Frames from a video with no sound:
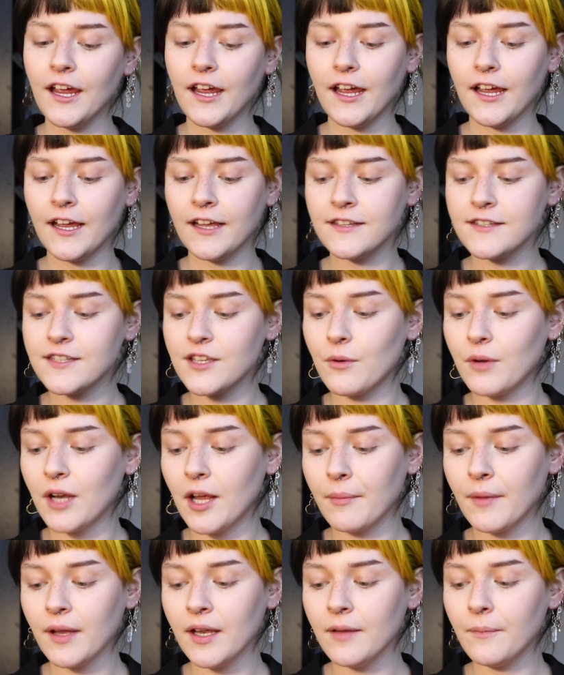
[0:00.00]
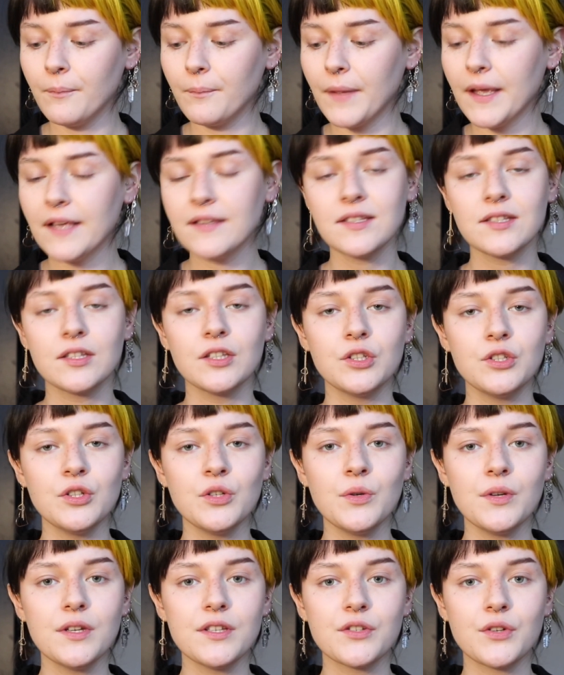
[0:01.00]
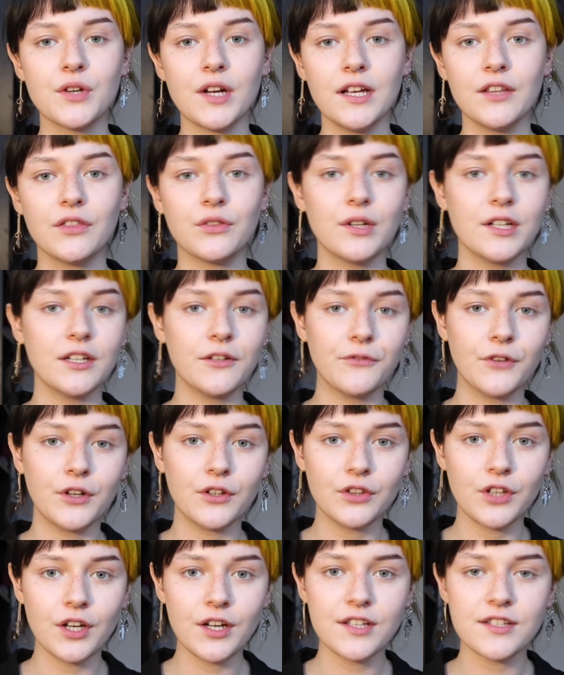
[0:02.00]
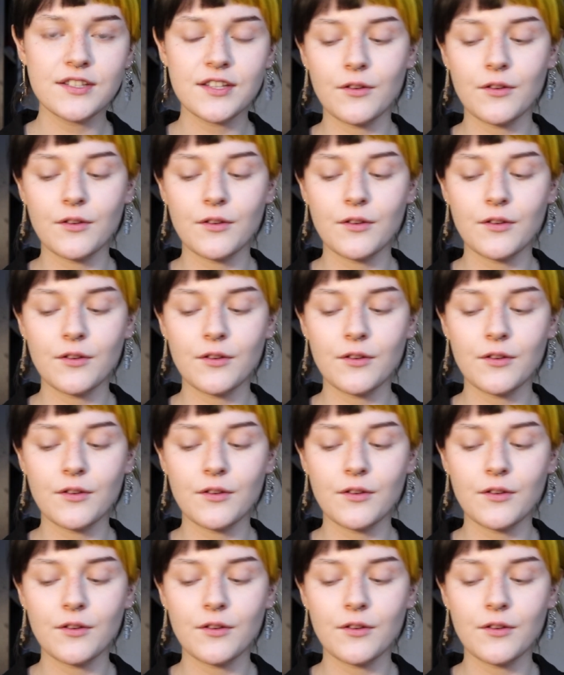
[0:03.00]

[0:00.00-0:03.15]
And so what I'm gonna basically do is create 3 different looks,